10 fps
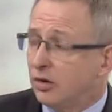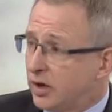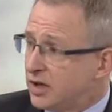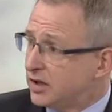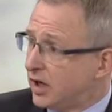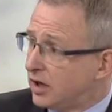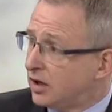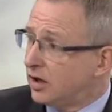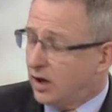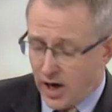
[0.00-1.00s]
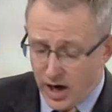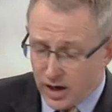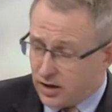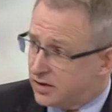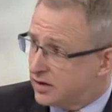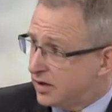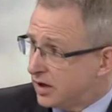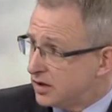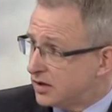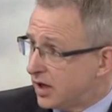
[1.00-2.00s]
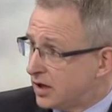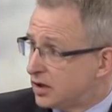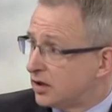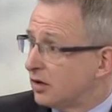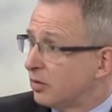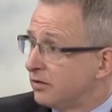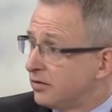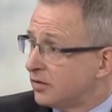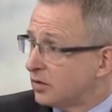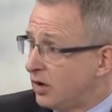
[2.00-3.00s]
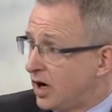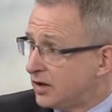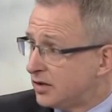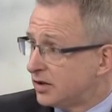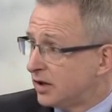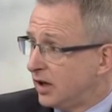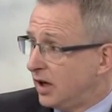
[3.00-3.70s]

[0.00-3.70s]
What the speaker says: we said this is legislation that we've twice